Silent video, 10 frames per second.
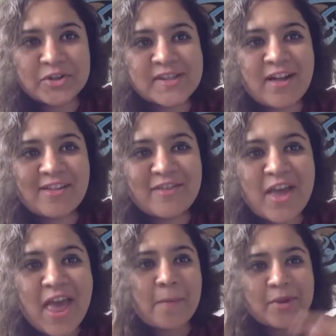herself,
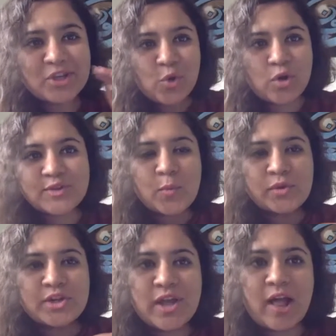but she also
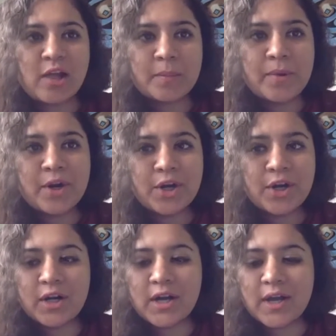wanted to help
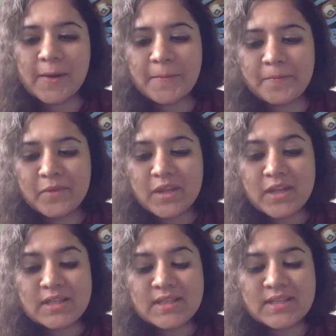her
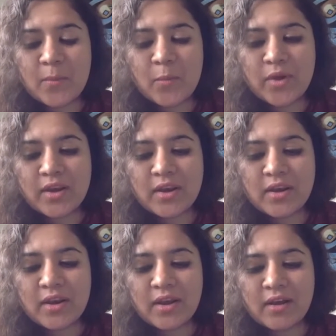
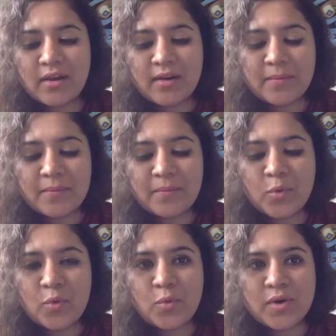someone
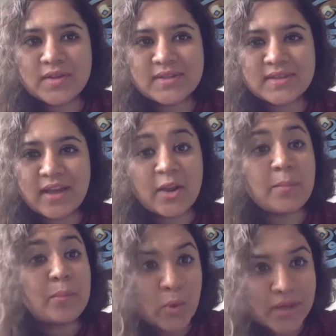who was an
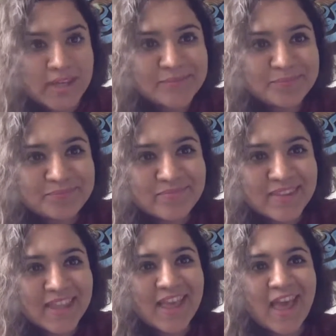employee,
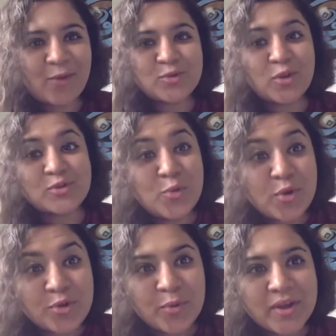also
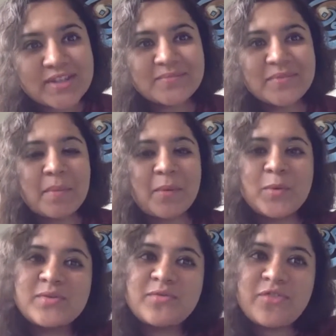going through it. But
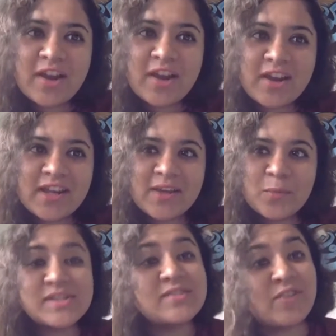
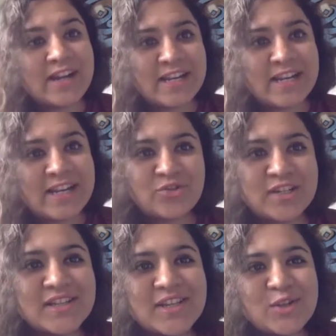wasn't very literate.
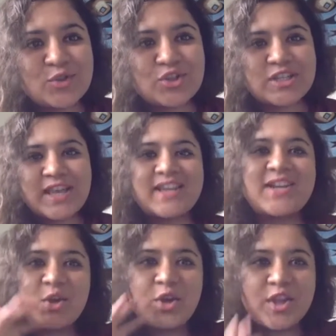So she said,
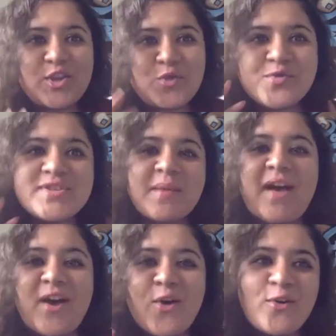"Can you
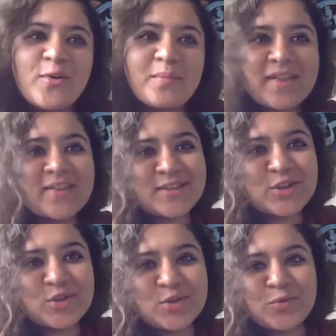somehow make this
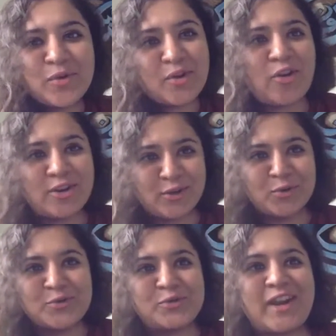into an
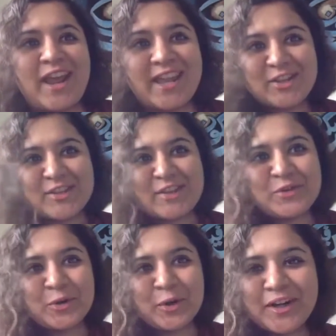audio so that I can just give it
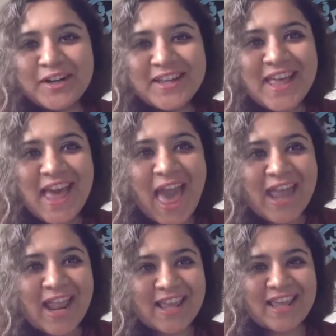to her
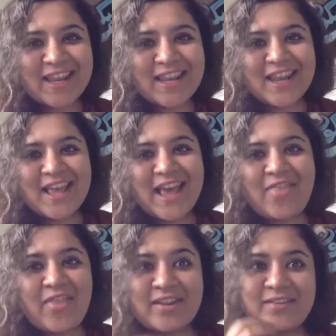and I can
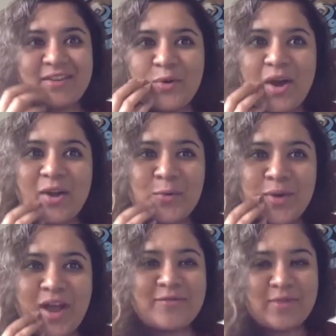and then I
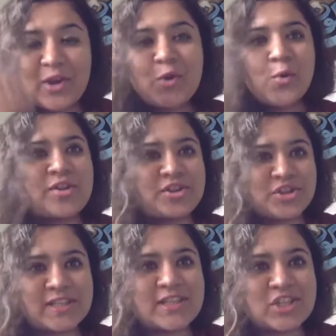don't have I know that
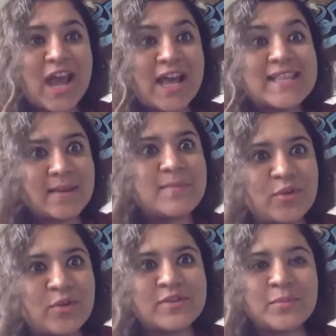she has some
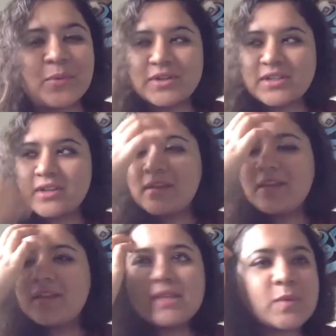sort of support."
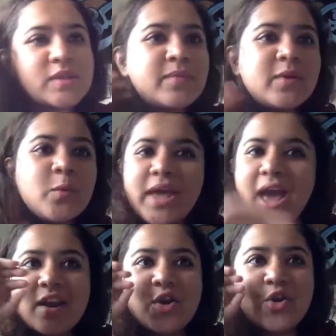This was something we
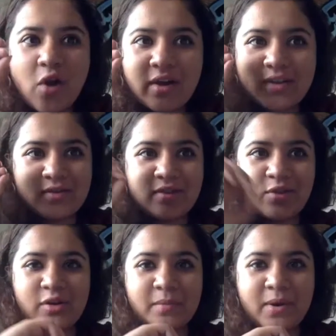had not even
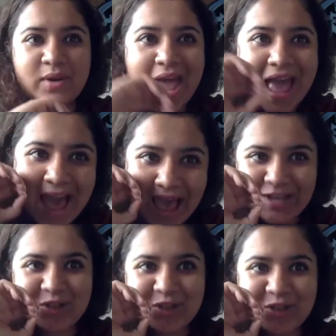thought about
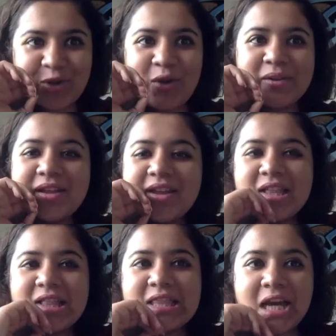at all.
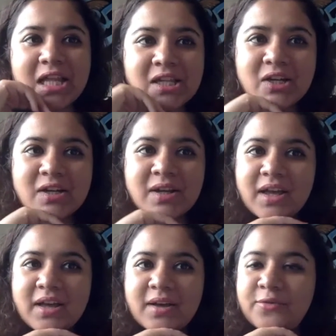The other
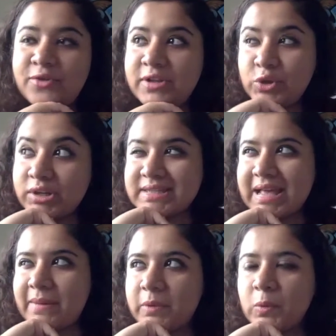really good
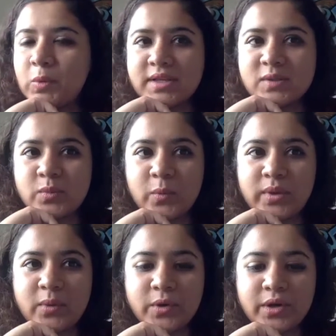example was when
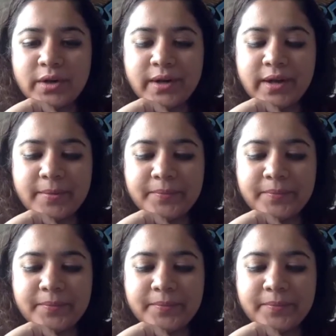we were